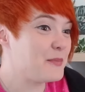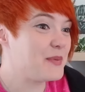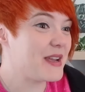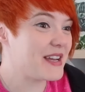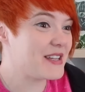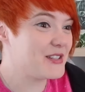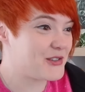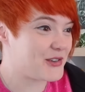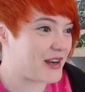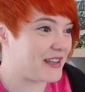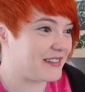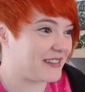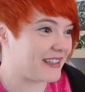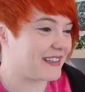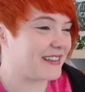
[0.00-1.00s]
would be
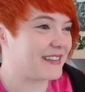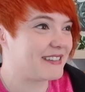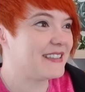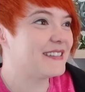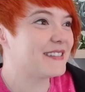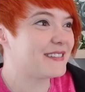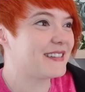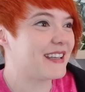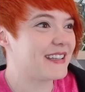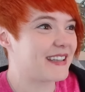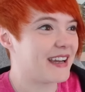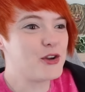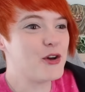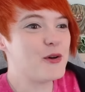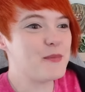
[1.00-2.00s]
interesting, because these are
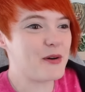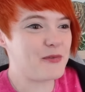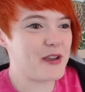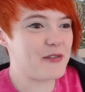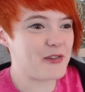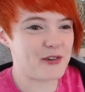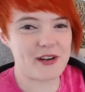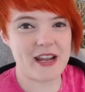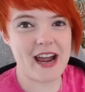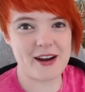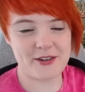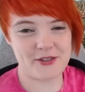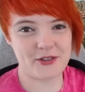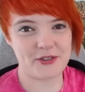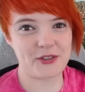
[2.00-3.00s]
like two of my favorite
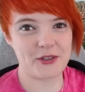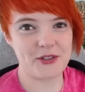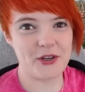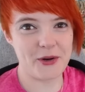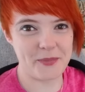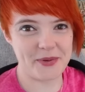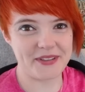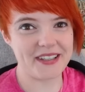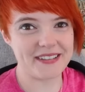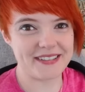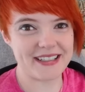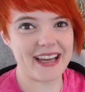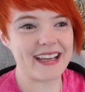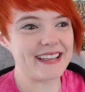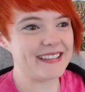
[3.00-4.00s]
characters on the opposite
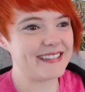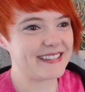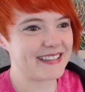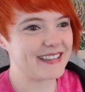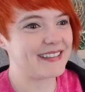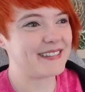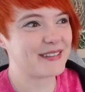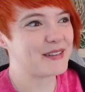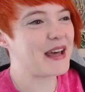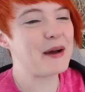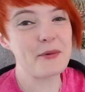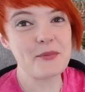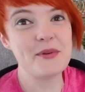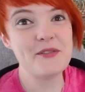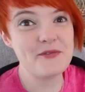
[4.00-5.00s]
sides. So
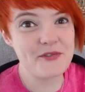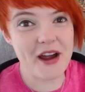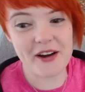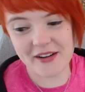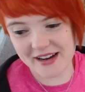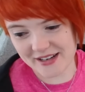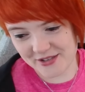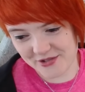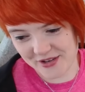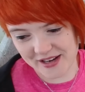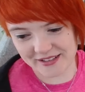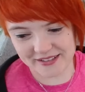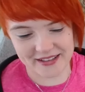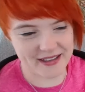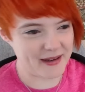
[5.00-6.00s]
that would be very
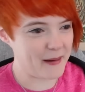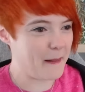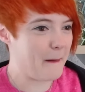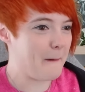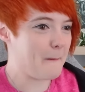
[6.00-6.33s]
interesting.